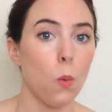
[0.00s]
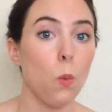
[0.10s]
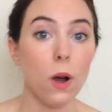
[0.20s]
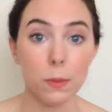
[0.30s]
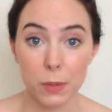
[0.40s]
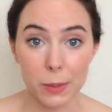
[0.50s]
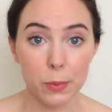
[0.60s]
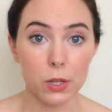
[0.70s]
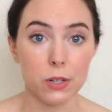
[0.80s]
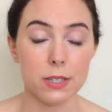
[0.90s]
what
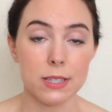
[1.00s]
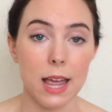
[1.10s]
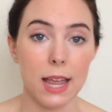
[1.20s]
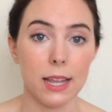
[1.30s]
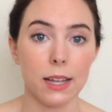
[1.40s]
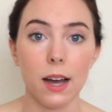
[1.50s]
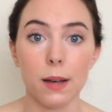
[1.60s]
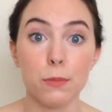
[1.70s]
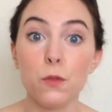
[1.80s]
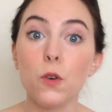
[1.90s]
people are saying.
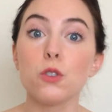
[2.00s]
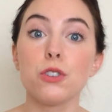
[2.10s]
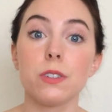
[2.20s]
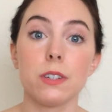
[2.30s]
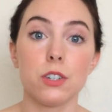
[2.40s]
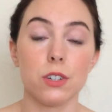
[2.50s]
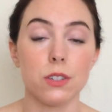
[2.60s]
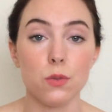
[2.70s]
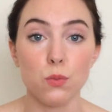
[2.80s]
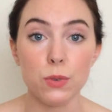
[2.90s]
The Folgers edition
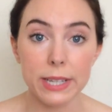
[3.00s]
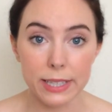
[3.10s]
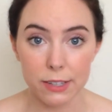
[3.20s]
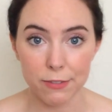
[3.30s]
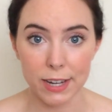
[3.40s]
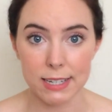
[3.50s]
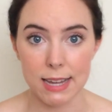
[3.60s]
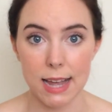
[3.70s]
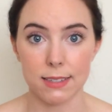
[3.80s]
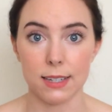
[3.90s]
is a really
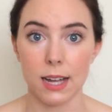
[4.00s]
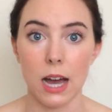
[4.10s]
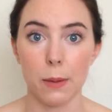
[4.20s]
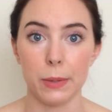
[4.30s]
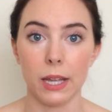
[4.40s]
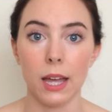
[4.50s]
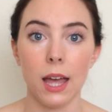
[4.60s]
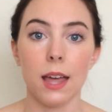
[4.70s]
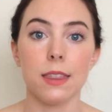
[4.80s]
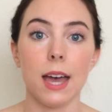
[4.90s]
fantastic copy
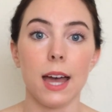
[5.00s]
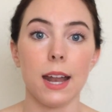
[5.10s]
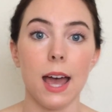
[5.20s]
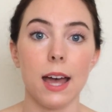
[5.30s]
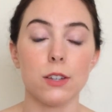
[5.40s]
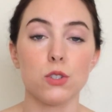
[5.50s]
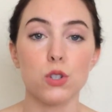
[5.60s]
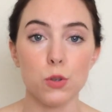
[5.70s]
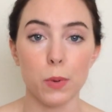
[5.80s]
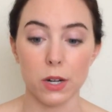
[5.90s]
that has
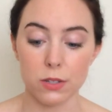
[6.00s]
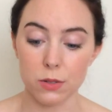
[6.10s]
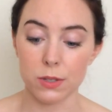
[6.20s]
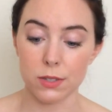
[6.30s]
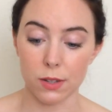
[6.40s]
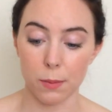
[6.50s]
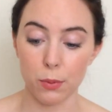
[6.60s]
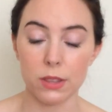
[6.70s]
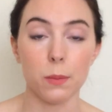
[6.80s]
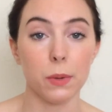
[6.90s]
2 parts to it. So they
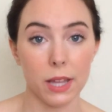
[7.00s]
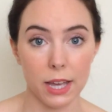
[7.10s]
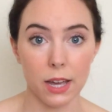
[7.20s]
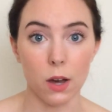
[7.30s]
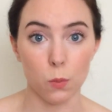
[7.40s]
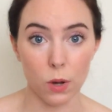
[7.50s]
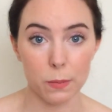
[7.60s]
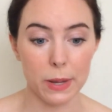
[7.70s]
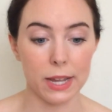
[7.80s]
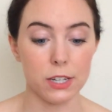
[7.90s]
print the play on
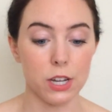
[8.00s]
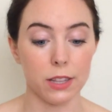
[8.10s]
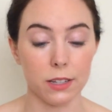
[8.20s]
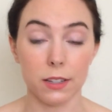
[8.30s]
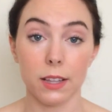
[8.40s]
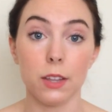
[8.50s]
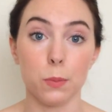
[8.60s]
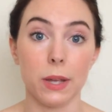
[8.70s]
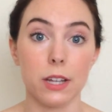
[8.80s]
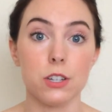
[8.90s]
one page and then on the other
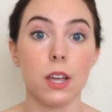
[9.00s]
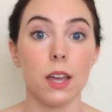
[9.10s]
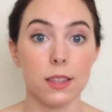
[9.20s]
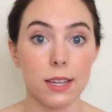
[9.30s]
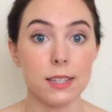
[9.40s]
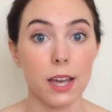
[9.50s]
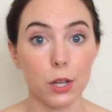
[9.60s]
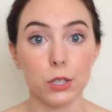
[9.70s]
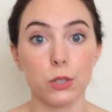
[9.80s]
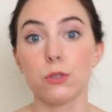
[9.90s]
page they
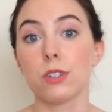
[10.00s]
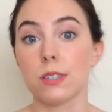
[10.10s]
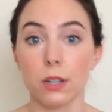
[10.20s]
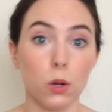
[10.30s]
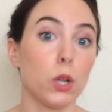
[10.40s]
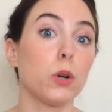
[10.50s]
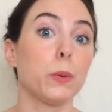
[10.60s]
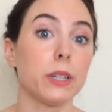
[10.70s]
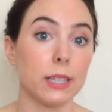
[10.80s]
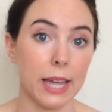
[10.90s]
tell you just in
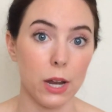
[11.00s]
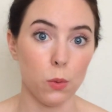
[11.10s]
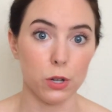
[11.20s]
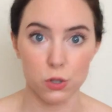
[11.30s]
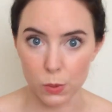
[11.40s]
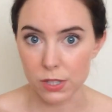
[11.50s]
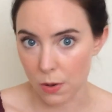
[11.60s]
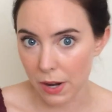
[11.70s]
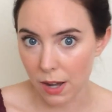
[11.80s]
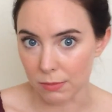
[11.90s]
colloquial language what's
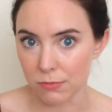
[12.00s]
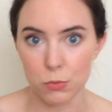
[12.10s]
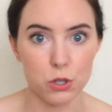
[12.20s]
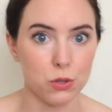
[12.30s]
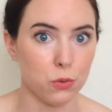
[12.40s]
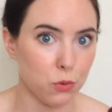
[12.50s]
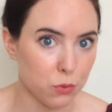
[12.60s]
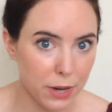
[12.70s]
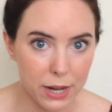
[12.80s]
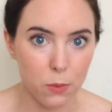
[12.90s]
going on, which is a
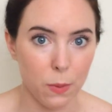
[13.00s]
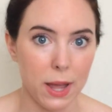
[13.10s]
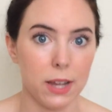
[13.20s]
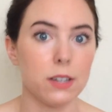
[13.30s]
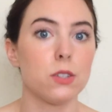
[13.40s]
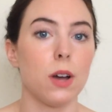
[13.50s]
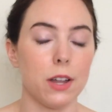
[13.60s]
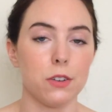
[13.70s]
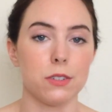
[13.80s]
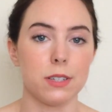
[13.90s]
great way to
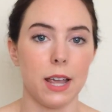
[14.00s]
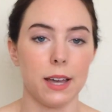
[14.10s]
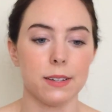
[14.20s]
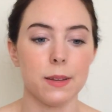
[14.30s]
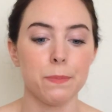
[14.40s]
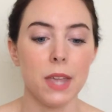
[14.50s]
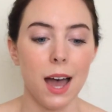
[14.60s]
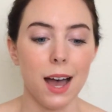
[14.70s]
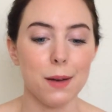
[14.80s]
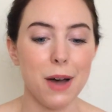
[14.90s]
understand.
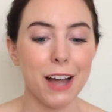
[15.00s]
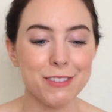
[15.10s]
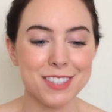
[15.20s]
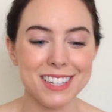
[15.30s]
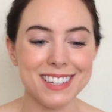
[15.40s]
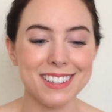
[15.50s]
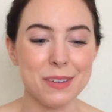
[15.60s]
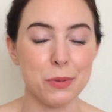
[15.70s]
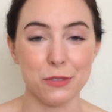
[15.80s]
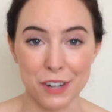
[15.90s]
I've
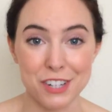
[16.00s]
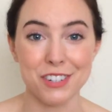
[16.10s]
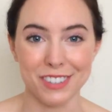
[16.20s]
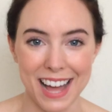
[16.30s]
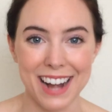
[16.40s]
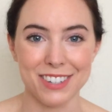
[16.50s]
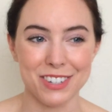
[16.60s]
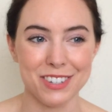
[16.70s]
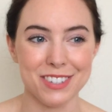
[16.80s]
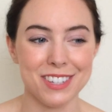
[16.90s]
seen professional
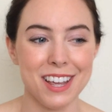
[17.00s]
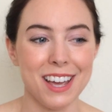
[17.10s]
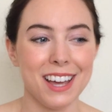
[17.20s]
actors